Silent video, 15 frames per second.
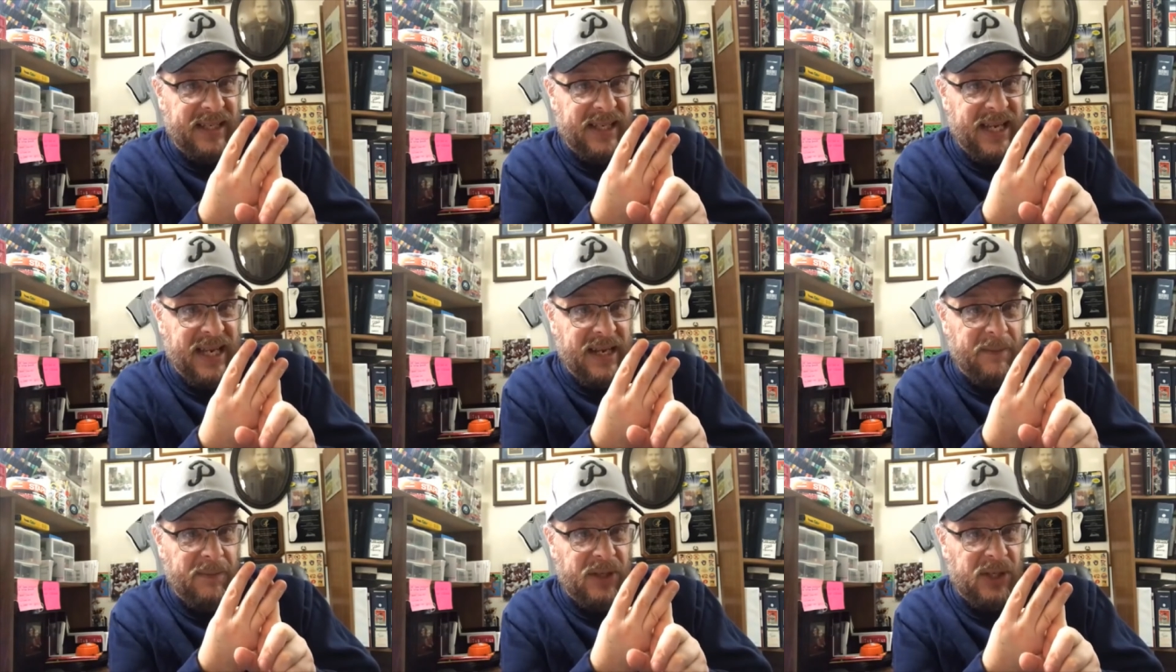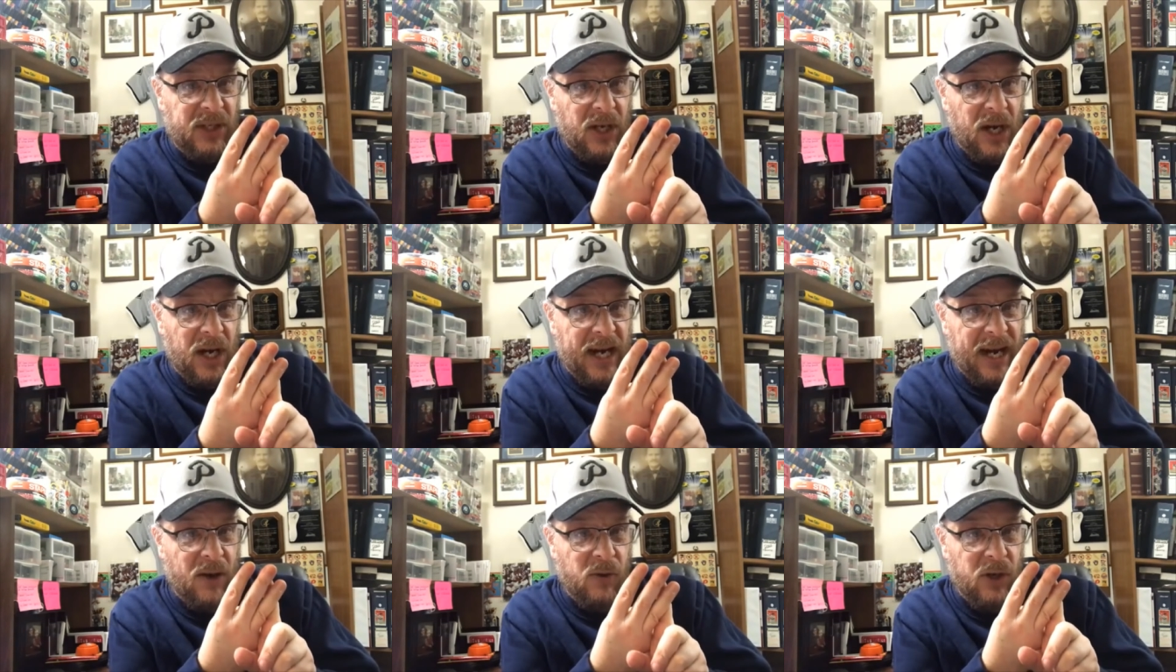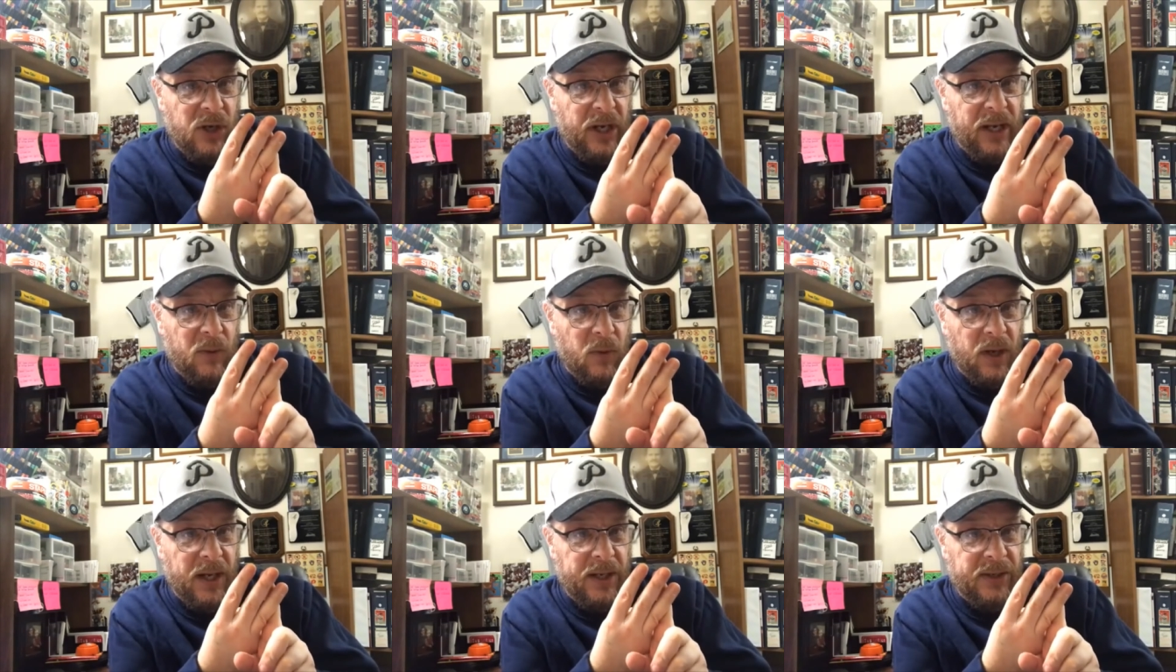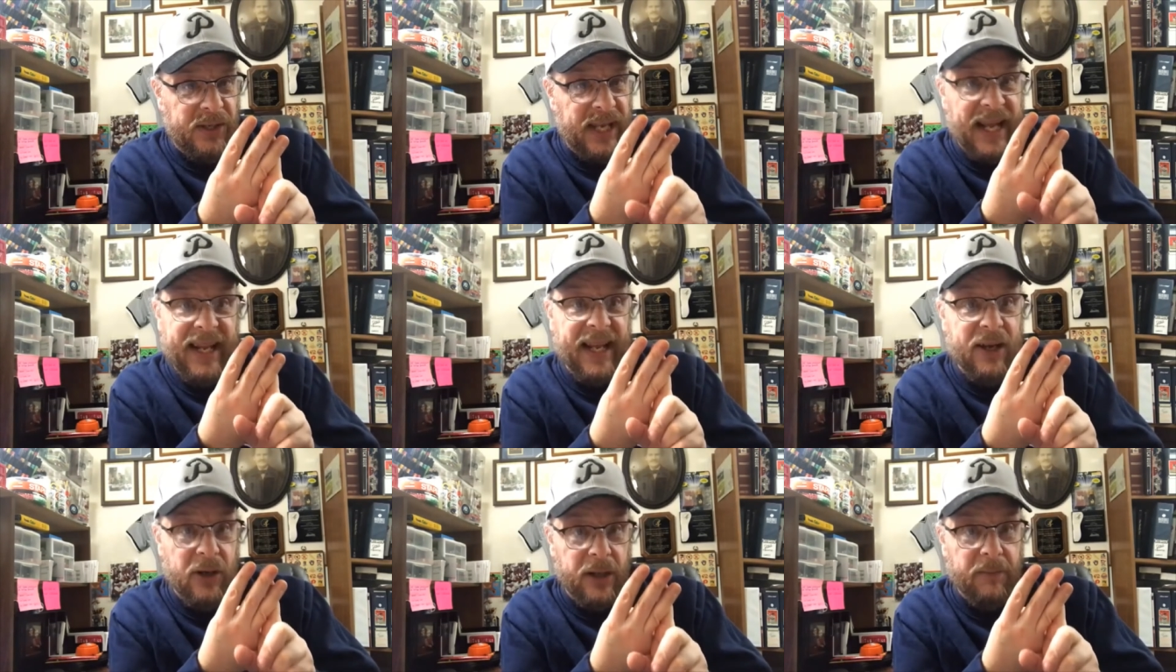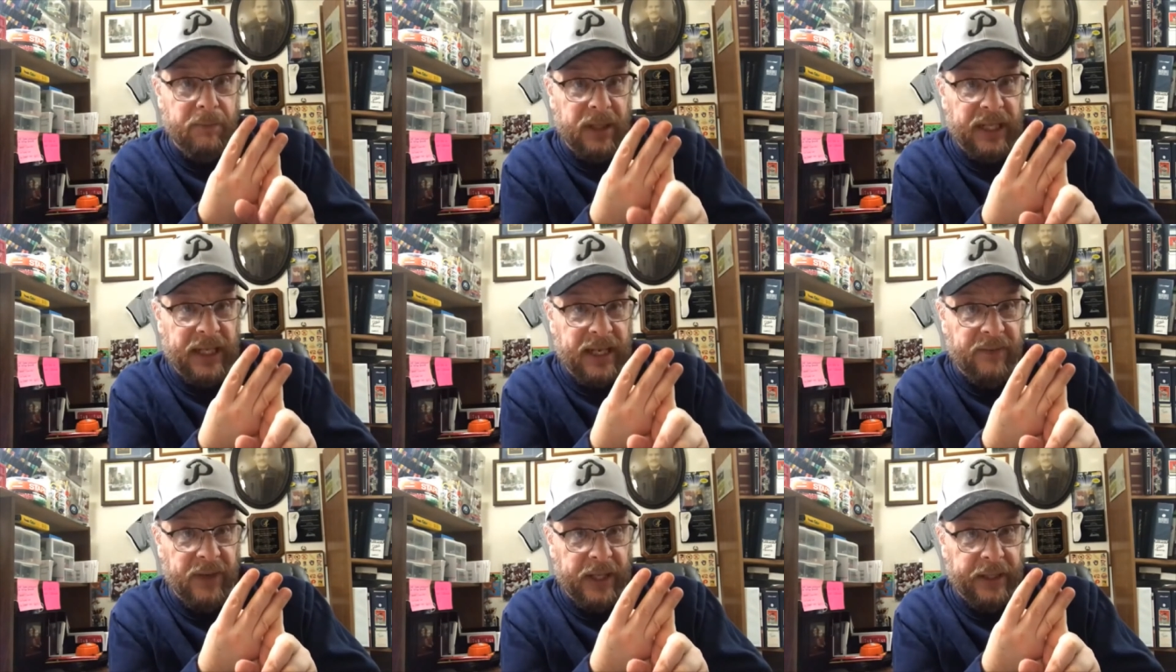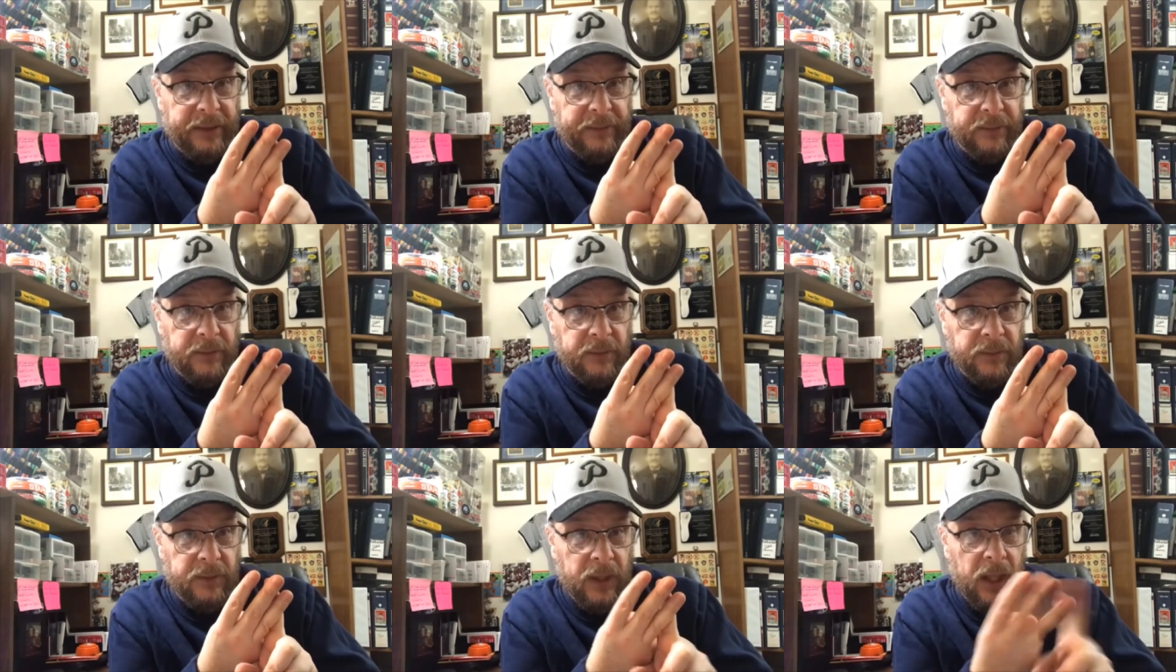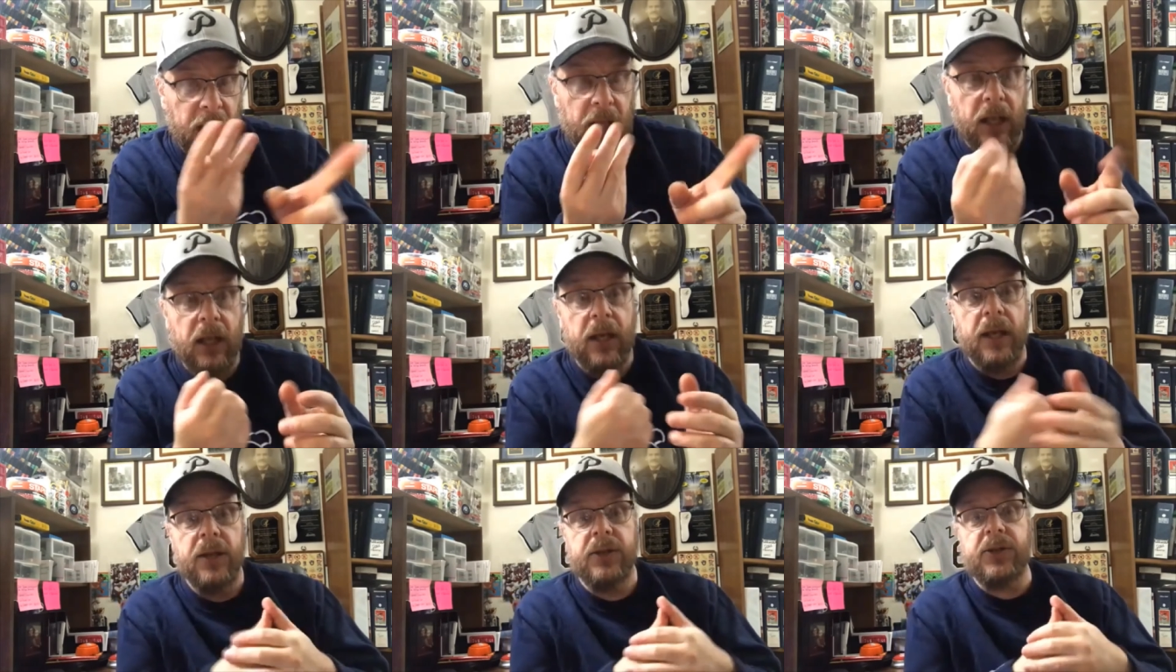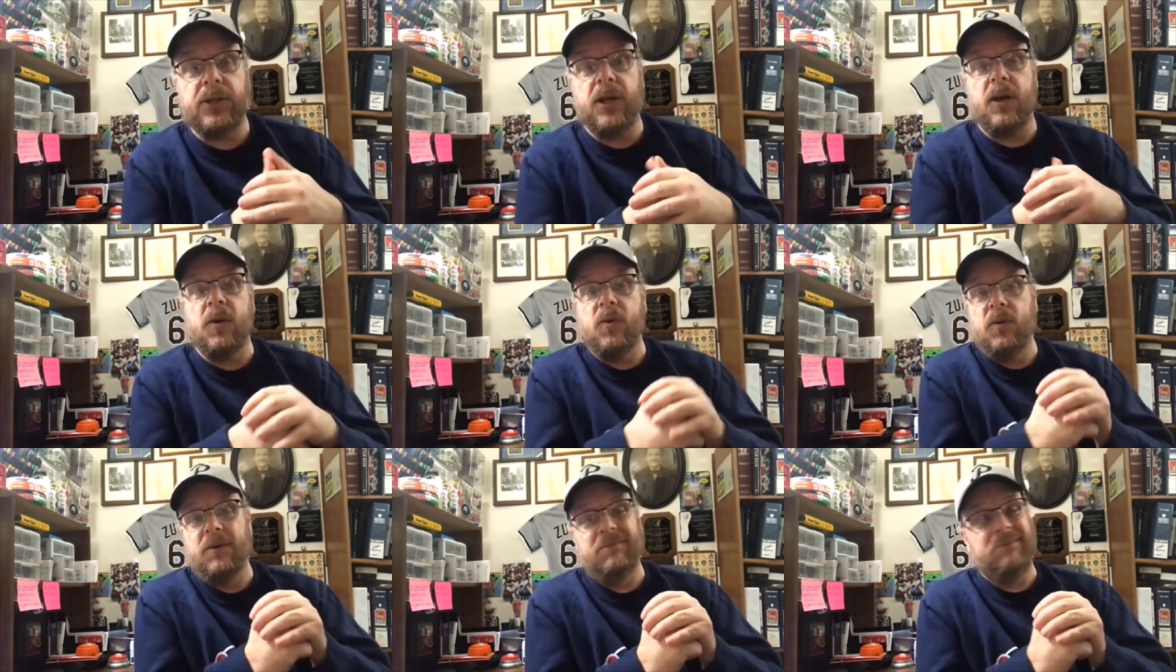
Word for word: team saw how good he was and they couldn't believe it. So,